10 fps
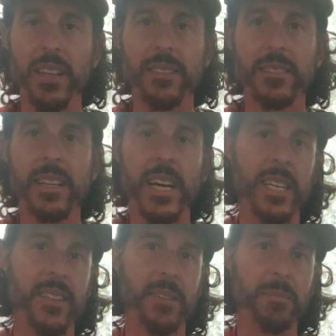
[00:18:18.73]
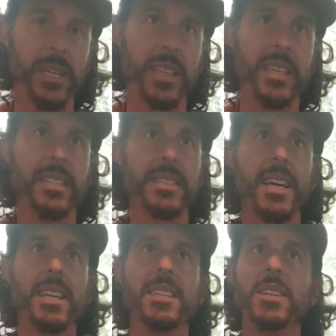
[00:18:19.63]
then slide and then pick the
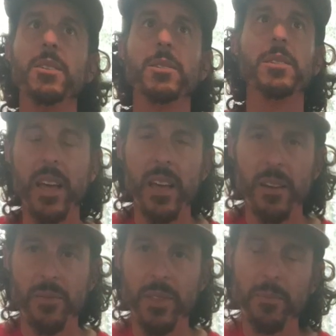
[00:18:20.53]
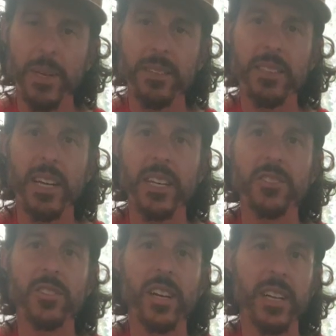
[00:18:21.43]
second note. For the pick slides,
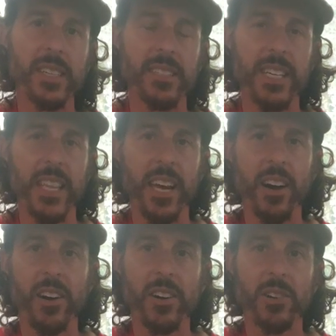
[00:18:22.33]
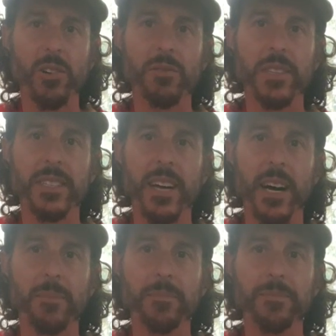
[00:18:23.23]
you're not going to see that arc over the
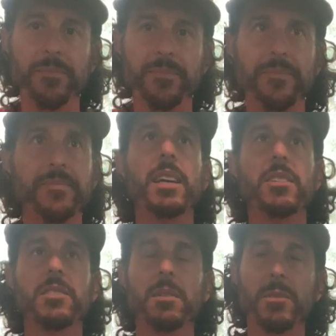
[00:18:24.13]
top. Here's number